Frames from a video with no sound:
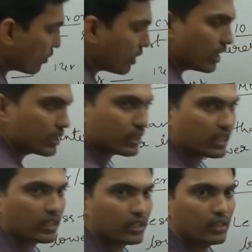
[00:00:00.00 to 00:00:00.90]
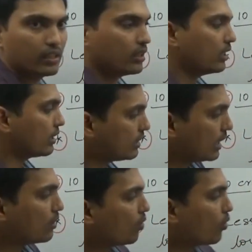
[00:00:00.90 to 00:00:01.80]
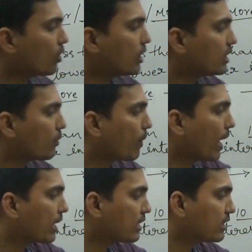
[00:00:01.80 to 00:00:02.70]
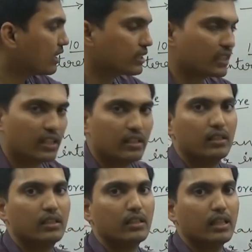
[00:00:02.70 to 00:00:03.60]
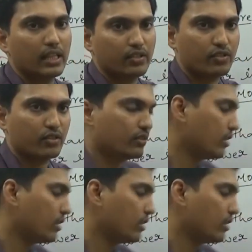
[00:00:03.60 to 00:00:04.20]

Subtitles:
to releasing, then only the bank is releasing next.